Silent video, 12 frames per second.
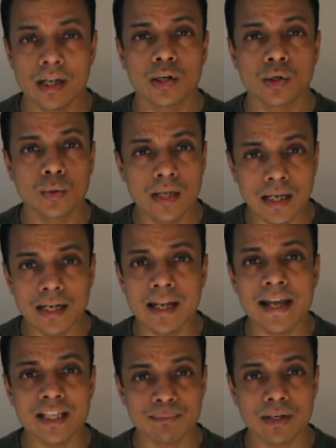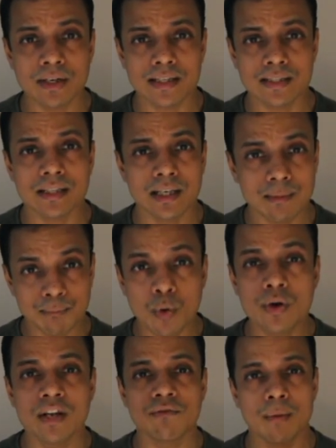to gain expertise in bone
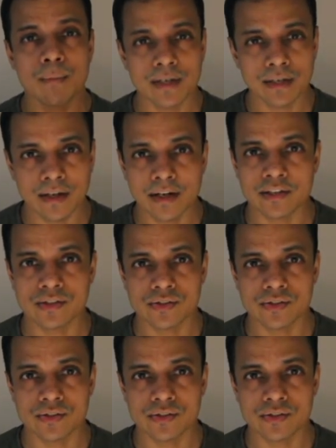deformity correction